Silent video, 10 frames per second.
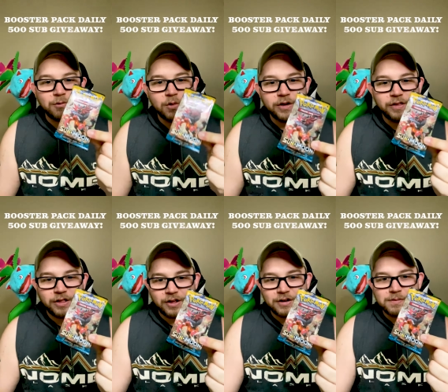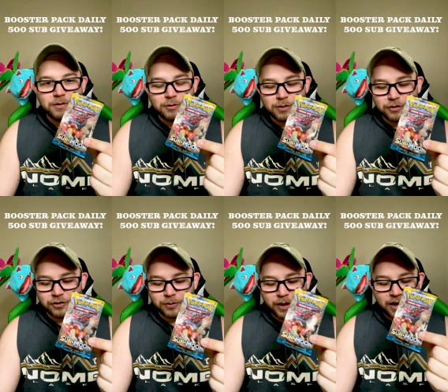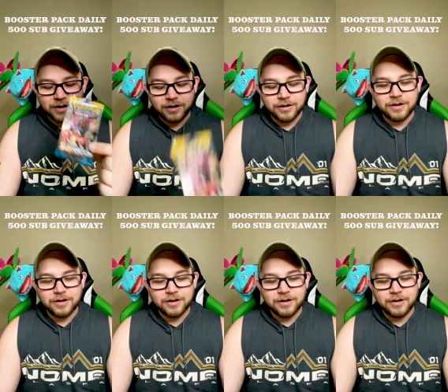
one Sun and Moon booster pack.